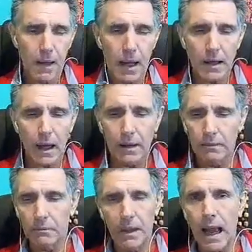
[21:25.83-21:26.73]

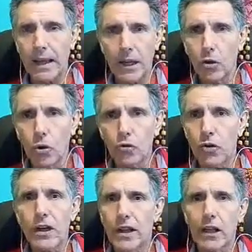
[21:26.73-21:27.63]
I cannot
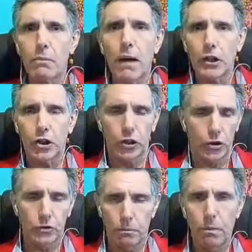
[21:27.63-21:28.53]
drink that
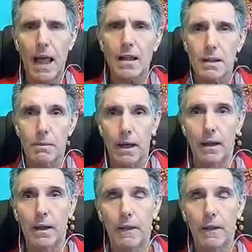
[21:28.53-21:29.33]
much plasma.